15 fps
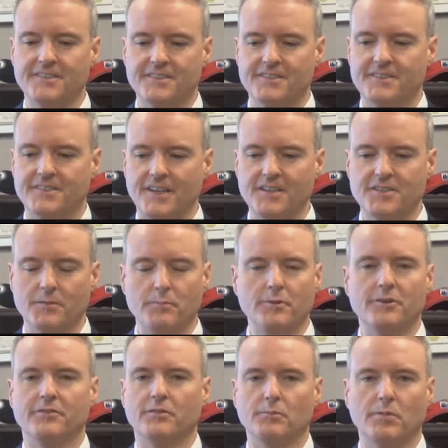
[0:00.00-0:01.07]
is such a
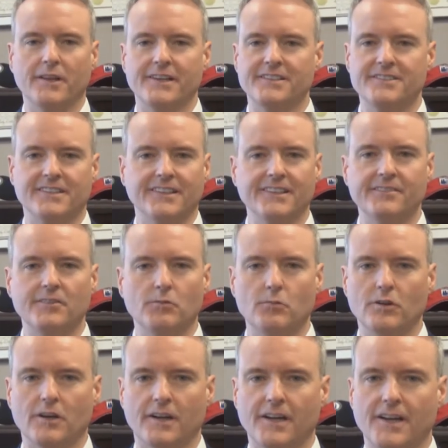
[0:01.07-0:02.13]
beautiful place to live
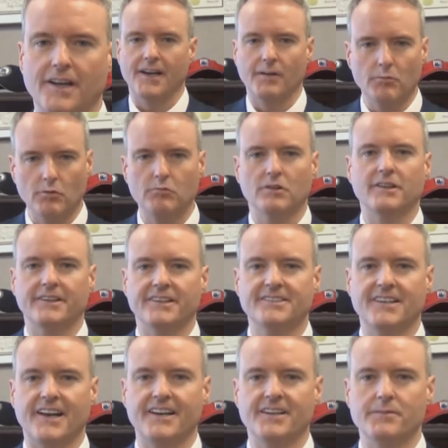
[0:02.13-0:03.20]
and work. And we're really
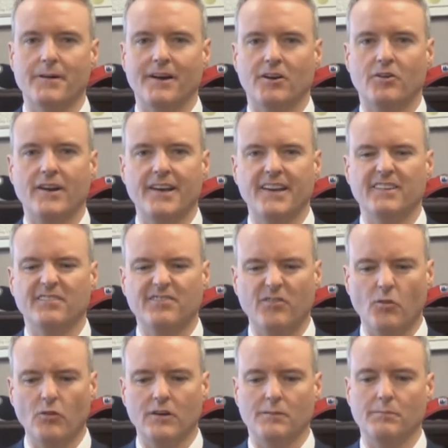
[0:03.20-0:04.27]
excited about creating a
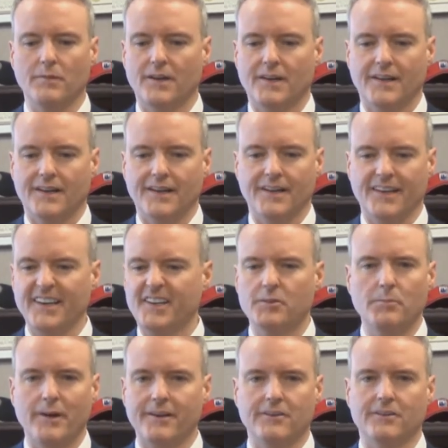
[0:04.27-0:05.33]
forum, an
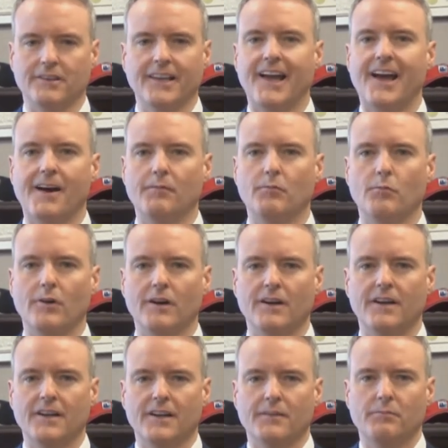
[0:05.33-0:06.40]
incubator, a lab,
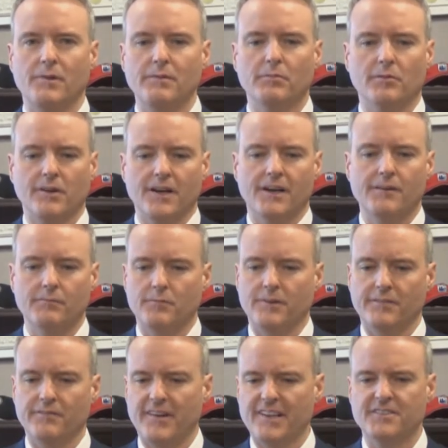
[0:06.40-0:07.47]
where people
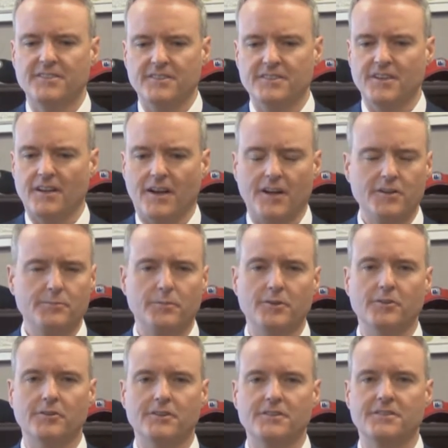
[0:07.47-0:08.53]
come, investors,
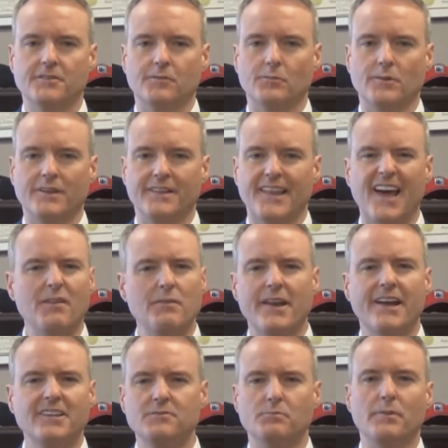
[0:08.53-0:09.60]
entrepreneurs, with
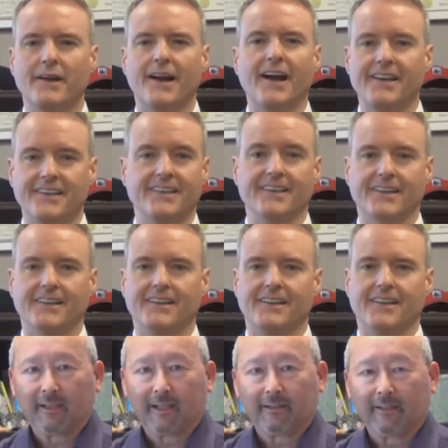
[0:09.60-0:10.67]
that next big idea.
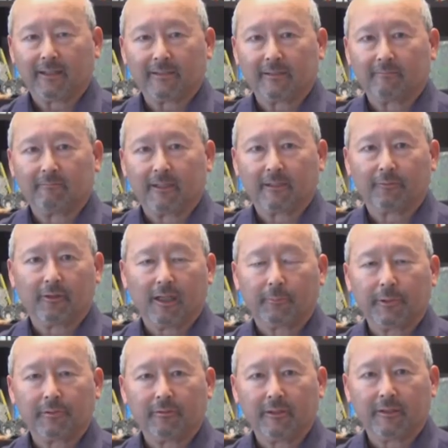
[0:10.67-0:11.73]
And I think it's a
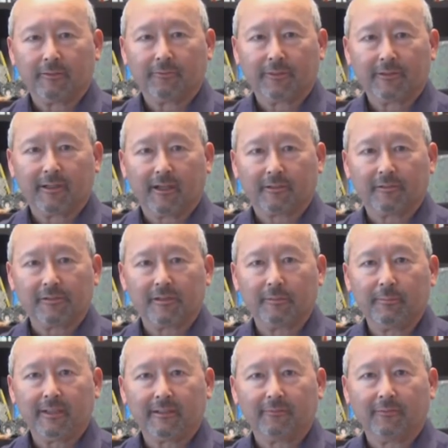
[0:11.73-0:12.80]
wonderful opportunity for doctors
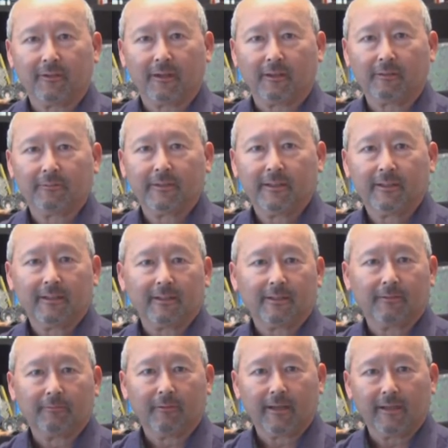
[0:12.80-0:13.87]
to be involved and
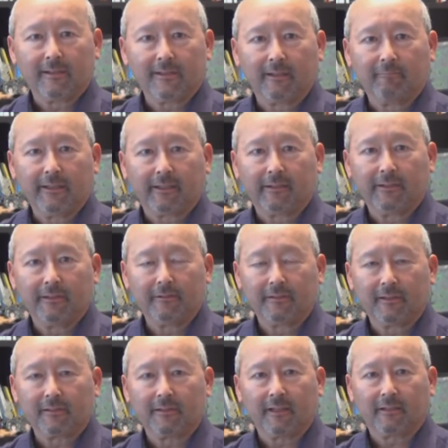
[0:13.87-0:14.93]
think of ways that we can
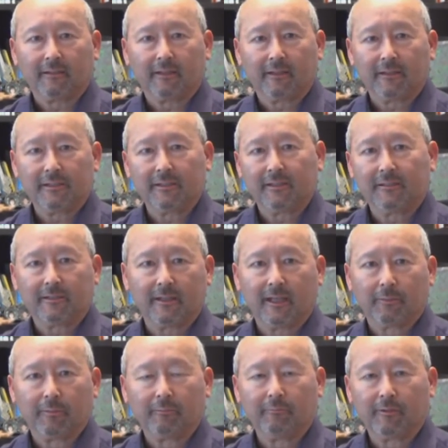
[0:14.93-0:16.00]
use this technology to
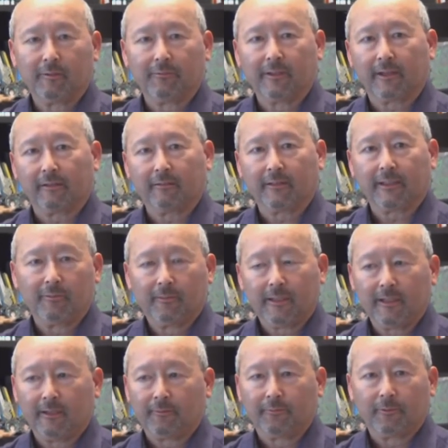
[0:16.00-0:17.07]
help improve not only
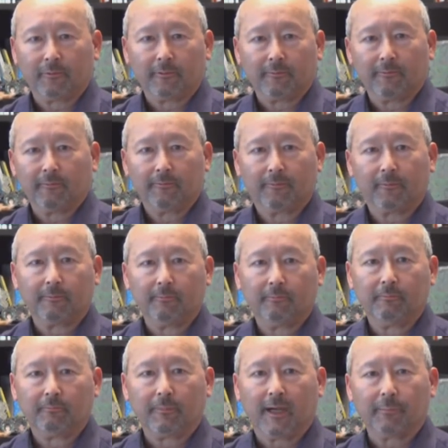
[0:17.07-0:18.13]
the care for the
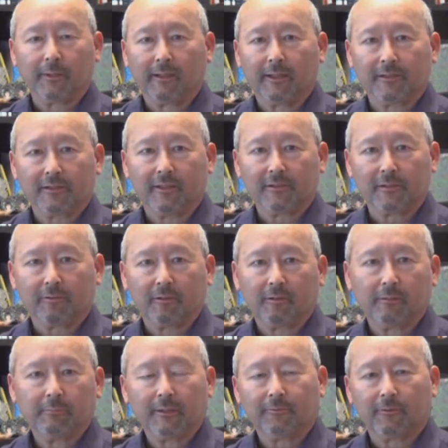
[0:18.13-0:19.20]
population as a
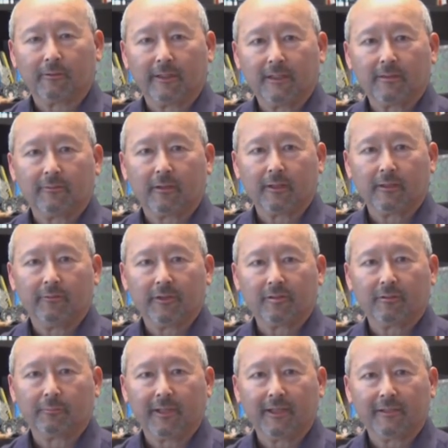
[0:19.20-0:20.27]
whole, but for each of our
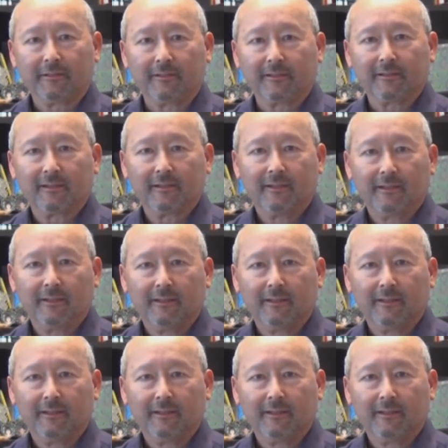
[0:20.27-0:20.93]
individual patients.